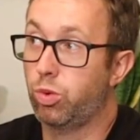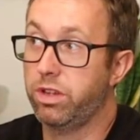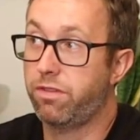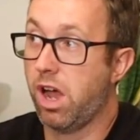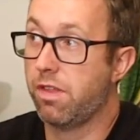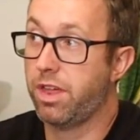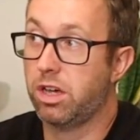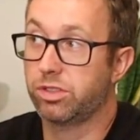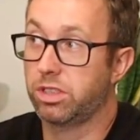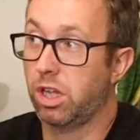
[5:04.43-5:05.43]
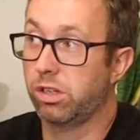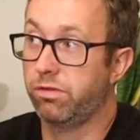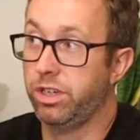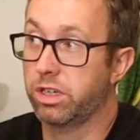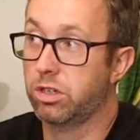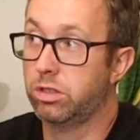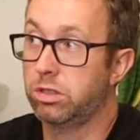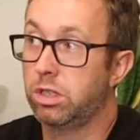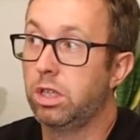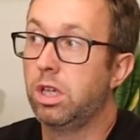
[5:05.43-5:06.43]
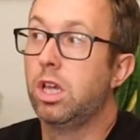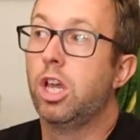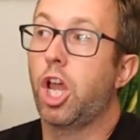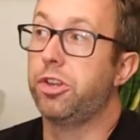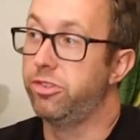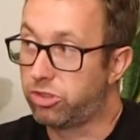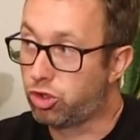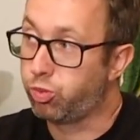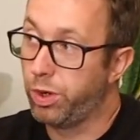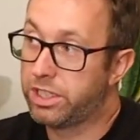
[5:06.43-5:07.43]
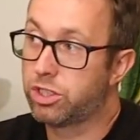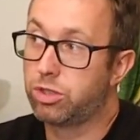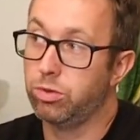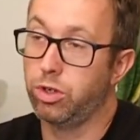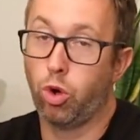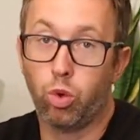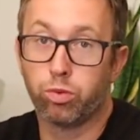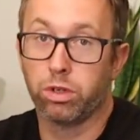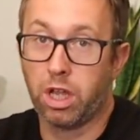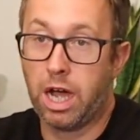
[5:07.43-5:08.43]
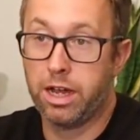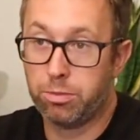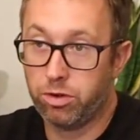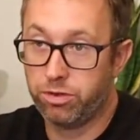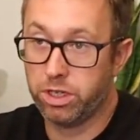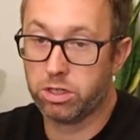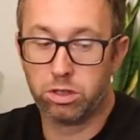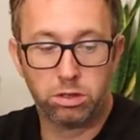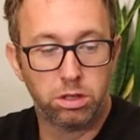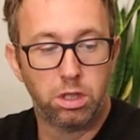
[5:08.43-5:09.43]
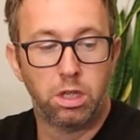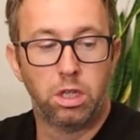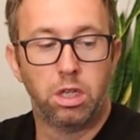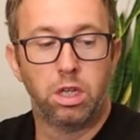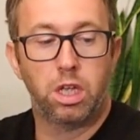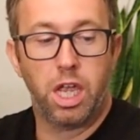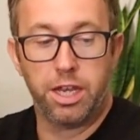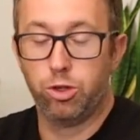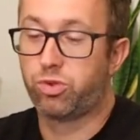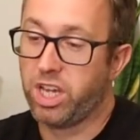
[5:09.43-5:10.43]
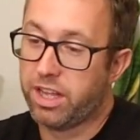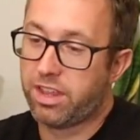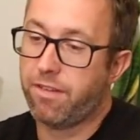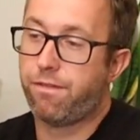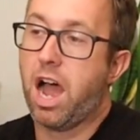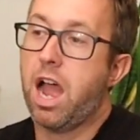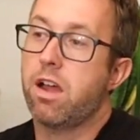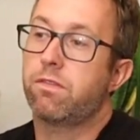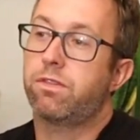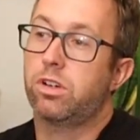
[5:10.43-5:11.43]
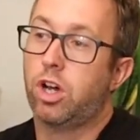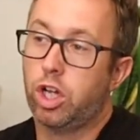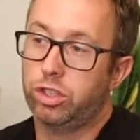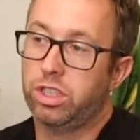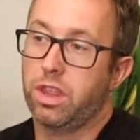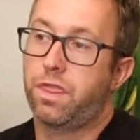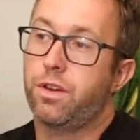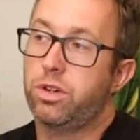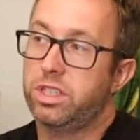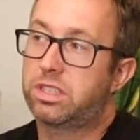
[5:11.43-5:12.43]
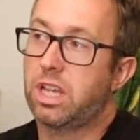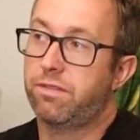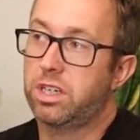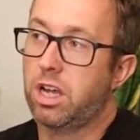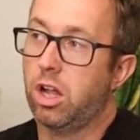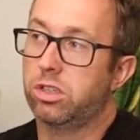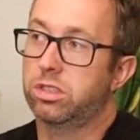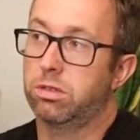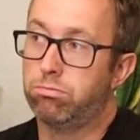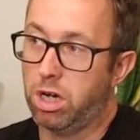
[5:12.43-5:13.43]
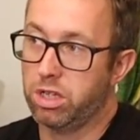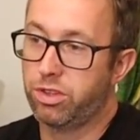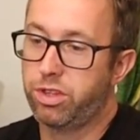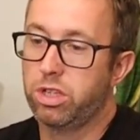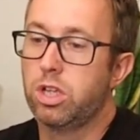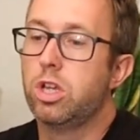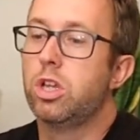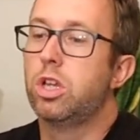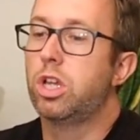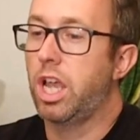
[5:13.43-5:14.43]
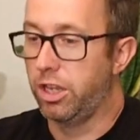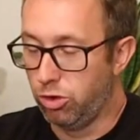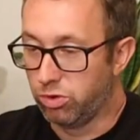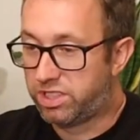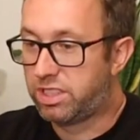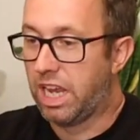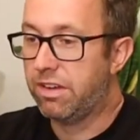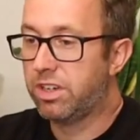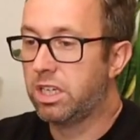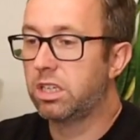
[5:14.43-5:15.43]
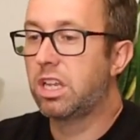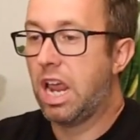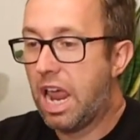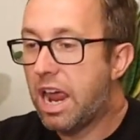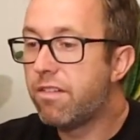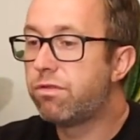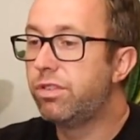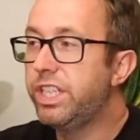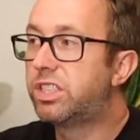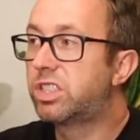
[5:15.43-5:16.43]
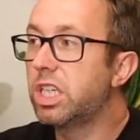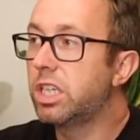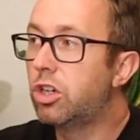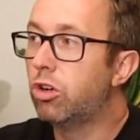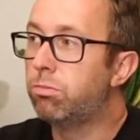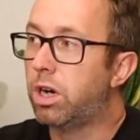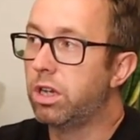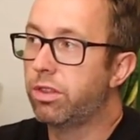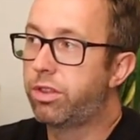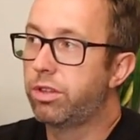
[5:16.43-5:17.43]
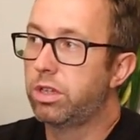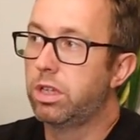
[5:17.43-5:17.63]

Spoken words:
$25,000 vehicle, and you switch to an old reliable vehicle, and you take that $537 a month and you save it every single month,